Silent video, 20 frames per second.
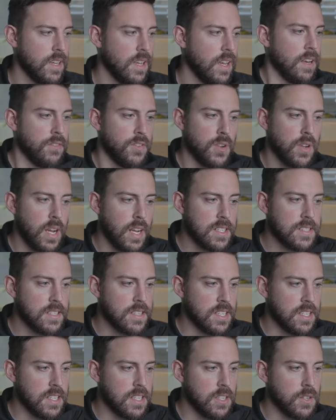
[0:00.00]
And if you guys
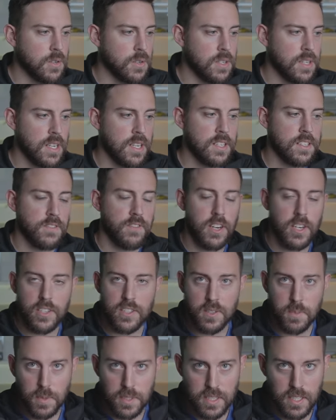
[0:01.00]
think you need a very
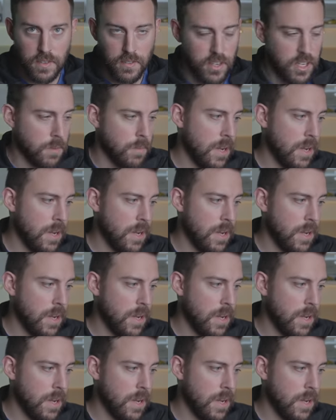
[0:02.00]
specific